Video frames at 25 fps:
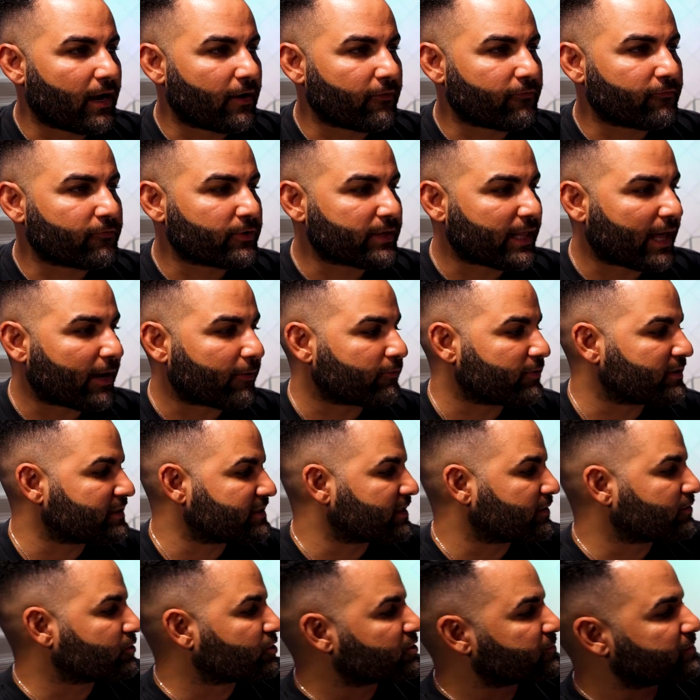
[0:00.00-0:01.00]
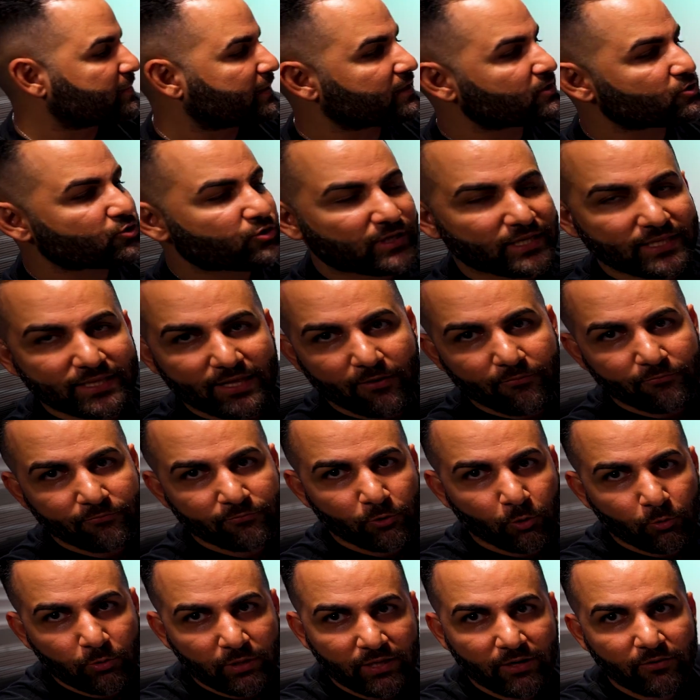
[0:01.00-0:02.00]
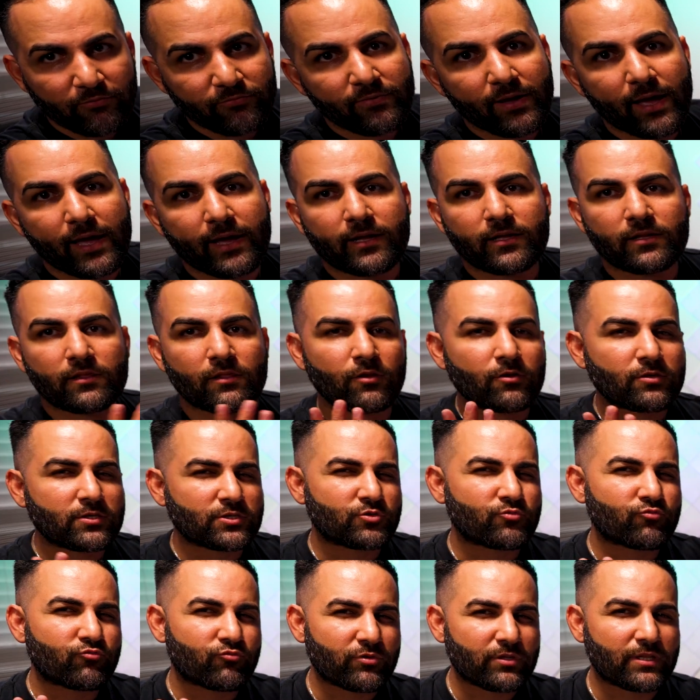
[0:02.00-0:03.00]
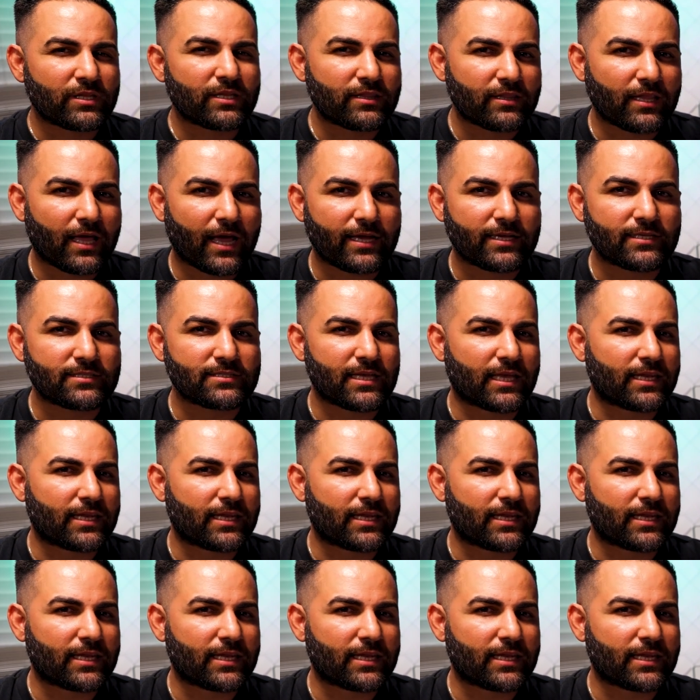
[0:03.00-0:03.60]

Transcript: For that reason, just because you get that floating effect, looks really nice.